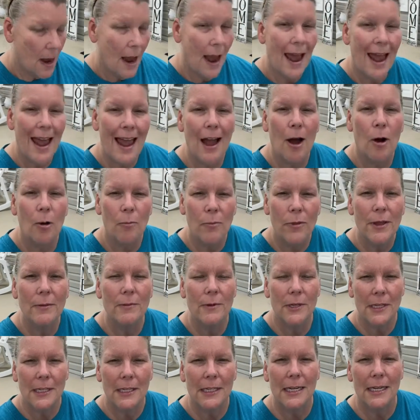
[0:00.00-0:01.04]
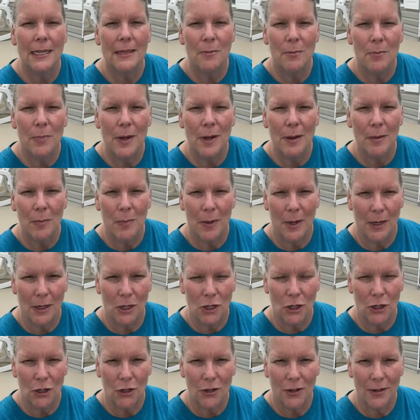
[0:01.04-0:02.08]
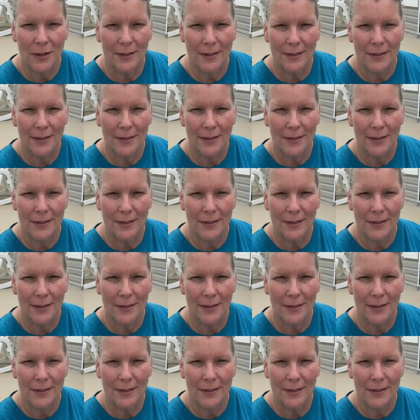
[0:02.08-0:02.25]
Help them to see the big picture.